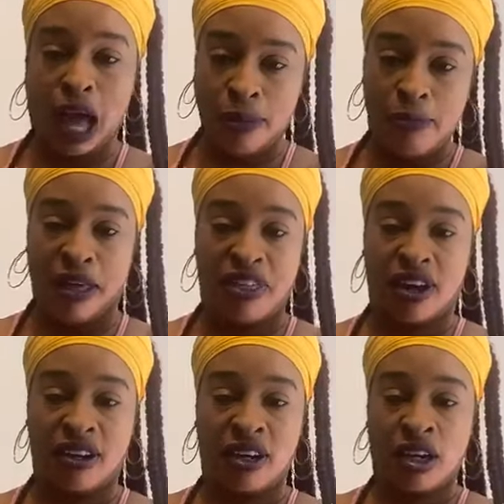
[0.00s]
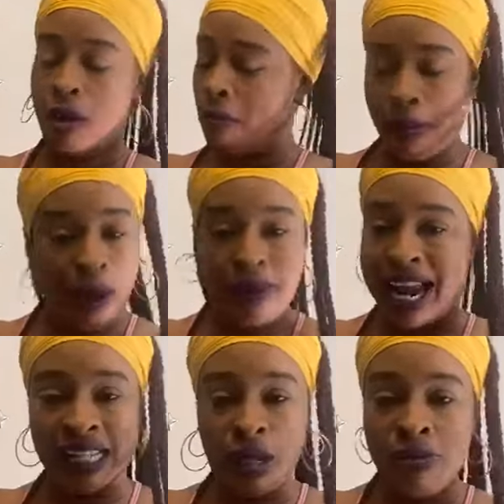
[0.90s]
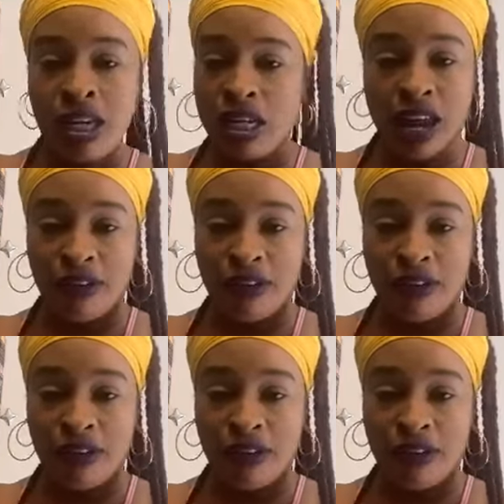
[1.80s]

I'm a mother. My baby daddies them could